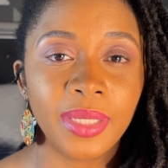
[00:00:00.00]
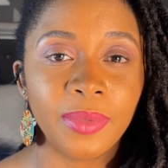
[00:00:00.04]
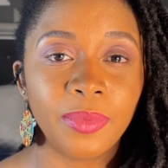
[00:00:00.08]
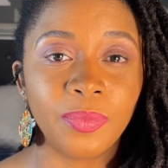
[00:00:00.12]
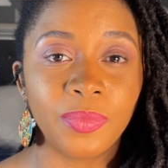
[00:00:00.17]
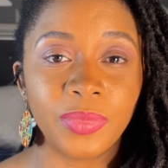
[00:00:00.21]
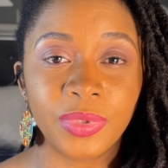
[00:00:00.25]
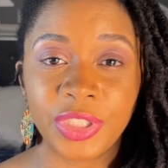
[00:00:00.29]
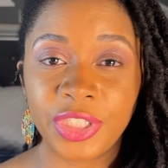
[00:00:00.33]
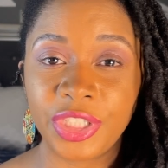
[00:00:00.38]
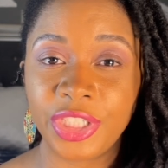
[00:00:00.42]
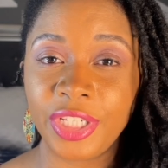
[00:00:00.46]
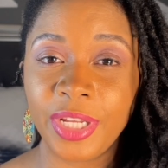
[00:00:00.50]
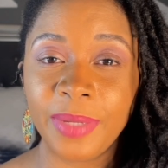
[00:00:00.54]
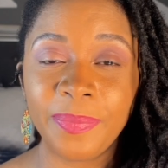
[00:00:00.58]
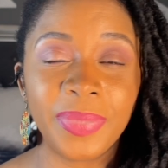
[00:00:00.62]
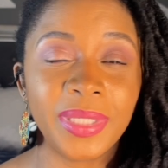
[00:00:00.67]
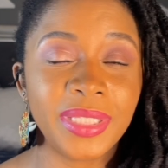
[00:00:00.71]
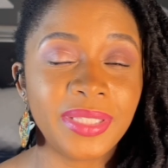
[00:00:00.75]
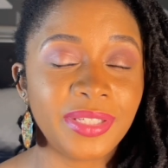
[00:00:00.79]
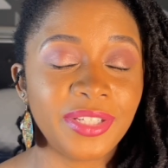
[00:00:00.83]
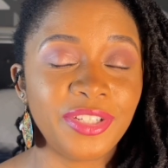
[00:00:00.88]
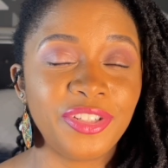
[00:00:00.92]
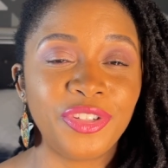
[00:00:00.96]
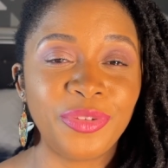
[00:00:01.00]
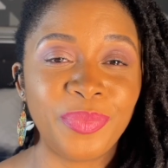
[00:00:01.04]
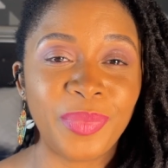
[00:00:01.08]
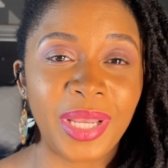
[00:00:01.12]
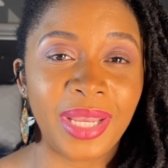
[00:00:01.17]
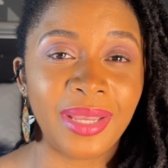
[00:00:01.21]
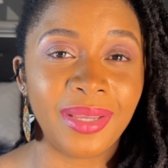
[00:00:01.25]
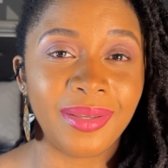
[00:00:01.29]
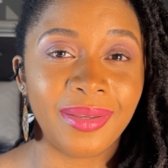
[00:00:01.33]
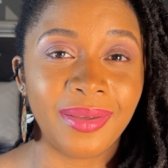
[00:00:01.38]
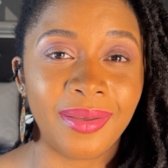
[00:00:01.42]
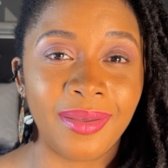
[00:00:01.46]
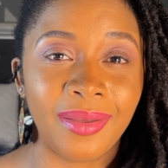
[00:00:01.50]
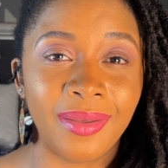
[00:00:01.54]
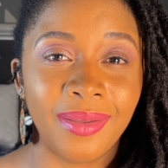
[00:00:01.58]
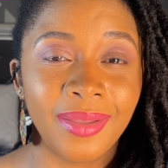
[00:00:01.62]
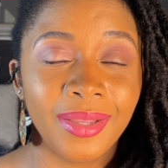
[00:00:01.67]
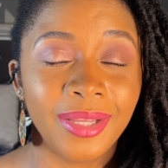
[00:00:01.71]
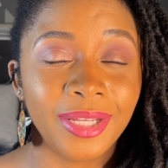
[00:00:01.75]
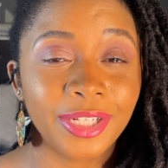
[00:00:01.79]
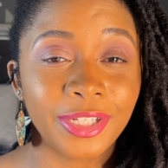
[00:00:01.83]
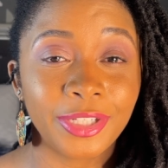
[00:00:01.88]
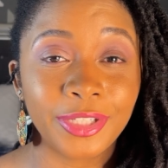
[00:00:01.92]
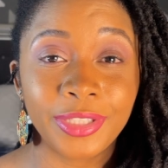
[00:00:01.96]
ship it to Jamaica,
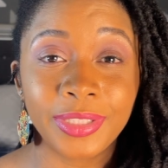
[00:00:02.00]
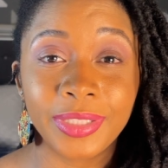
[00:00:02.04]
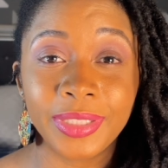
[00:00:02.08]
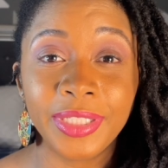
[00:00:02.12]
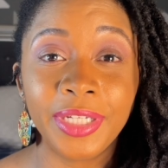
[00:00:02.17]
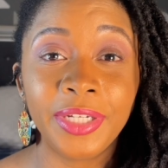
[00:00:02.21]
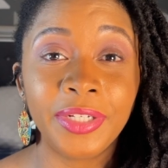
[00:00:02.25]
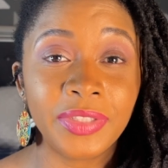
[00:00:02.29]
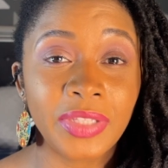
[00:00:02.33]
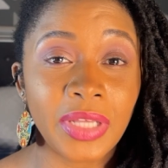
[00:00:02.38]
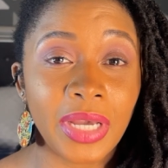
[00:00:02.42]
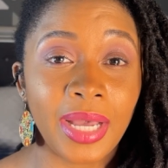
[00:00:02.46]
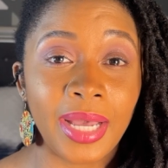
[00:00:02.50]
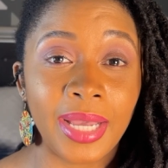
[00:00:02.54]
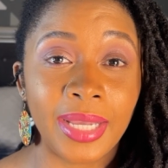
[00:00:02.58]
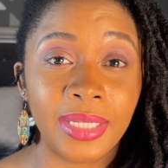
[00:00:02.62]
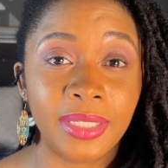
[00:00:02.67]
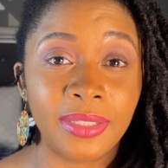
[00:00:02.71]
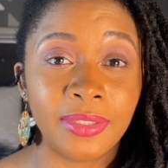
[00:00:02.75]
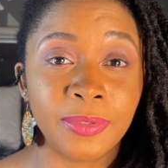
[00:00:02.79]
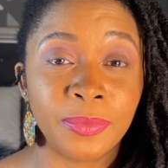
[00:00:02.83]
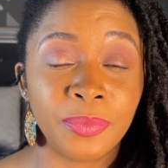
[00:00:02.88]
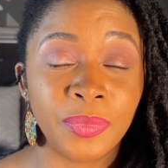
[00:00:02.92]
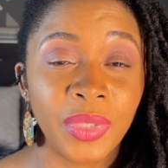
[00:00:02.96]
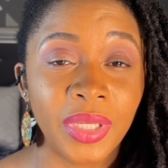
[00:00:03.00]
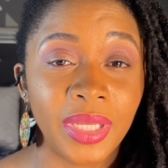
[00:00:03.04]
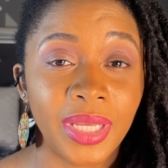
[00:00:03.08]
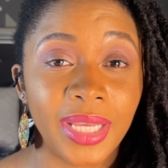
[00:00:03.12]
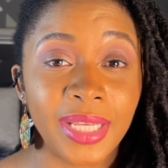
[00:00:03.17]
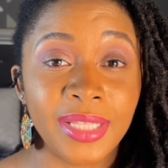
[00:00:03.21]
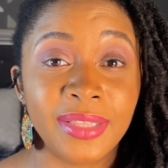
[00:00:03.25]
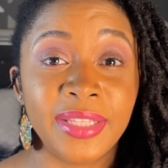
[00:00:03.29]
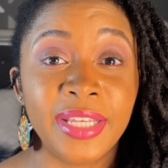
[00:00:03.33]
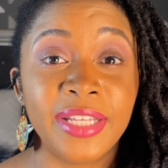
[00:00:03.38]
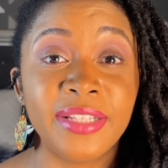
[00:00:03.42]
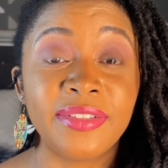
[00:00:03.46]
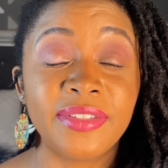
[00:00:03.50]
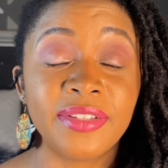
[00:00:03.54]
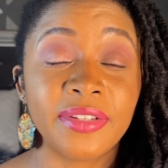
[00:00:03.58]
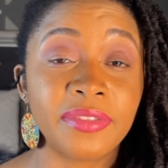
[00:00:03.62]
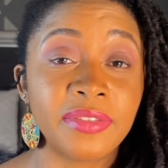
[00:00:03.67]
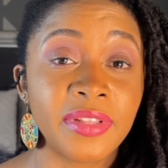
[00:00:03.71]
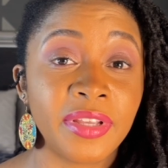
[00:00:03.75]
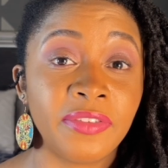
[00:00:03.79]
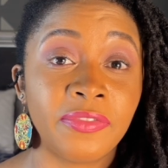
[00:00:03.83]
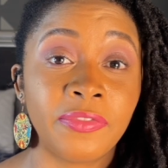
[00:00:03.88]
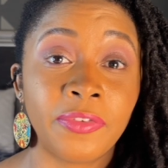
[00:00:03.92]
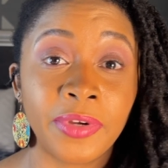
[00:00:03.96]
clear the item, and then
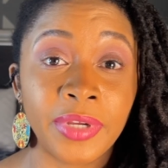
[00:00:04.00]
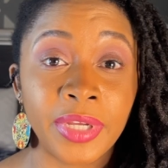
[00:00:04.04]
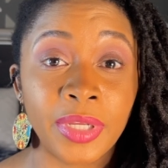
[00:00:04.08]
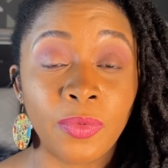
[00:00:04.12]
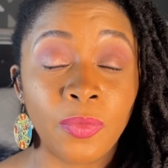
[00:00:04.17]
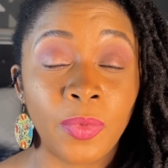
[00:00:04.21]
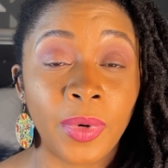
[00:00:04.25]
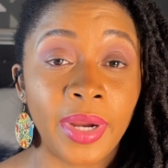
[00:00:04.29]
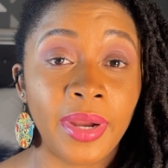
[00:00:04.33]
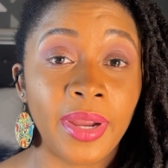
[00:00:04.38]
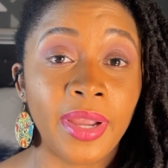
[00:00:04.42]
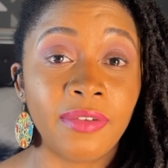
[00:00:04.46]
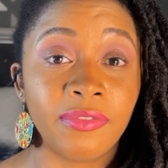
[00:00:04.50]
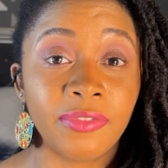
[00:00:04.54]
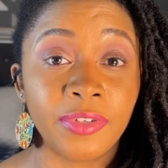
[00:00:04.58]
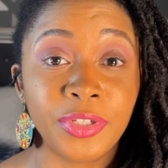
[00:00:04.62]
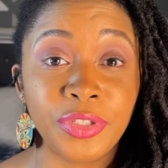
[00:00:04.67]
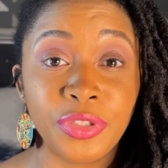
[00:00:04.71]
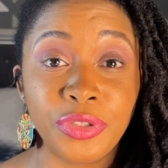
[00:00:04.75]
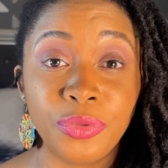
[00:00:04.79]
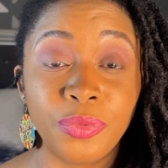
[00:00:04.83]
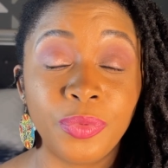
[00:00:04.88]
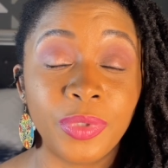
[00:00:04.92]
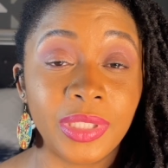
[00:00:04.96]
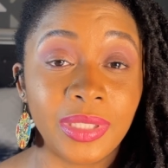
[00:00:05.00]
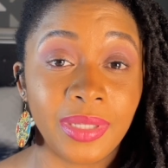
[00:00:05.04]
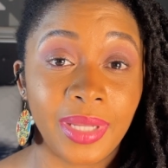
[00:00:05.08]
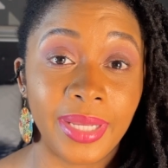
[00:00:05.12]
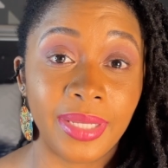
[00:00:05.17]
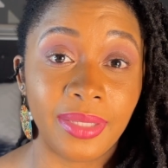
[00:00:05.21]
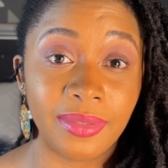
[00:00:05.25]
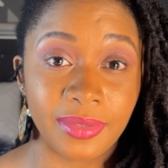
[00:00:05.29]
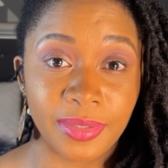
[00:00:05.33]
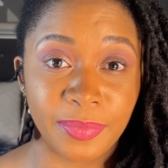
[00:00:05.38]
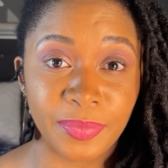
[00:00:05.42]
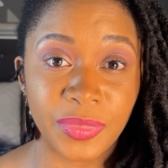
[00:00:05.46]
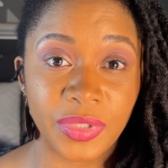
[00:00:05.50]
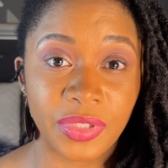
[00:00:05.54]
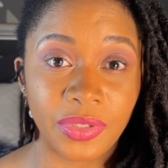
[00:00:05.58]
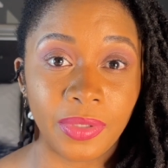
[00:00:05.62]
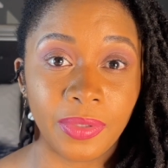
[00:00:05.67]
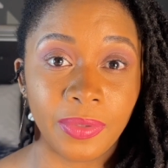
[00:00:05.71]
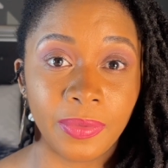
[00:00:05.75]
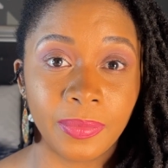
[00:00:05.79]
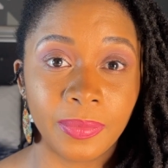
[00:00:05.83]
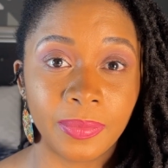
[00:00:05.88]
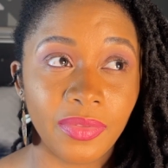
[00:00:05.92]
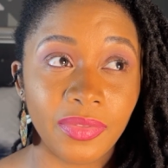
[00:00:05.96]
deliver it wherever you would like them to.